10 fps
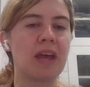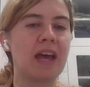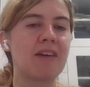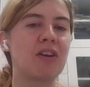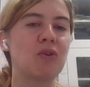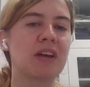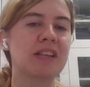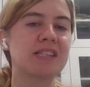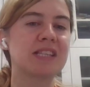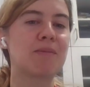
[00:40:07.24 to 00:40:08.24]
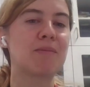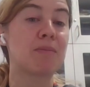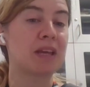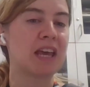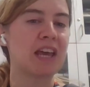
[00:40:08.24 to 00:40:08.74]
have a look at some
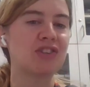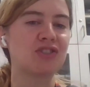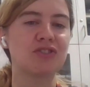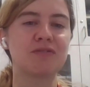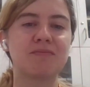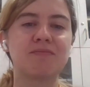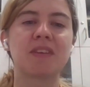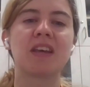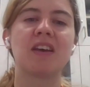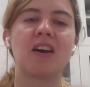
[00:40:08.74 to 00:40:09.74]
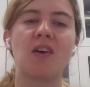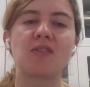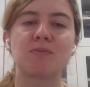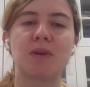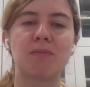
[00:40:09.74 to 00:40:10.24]
application
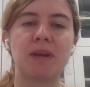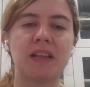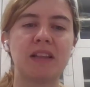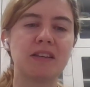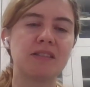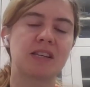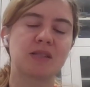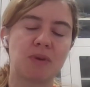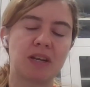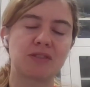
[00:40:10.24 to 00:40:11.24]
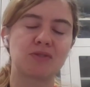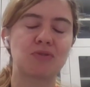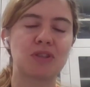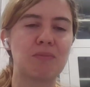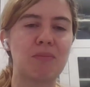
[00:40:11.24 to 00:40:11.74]
of smart buildings as well as
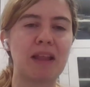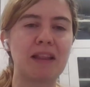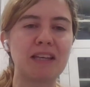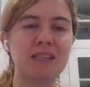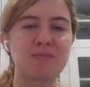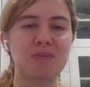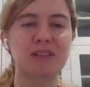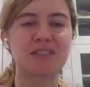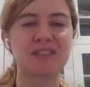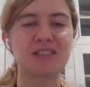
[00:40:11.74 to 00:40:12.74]
to team buildings, but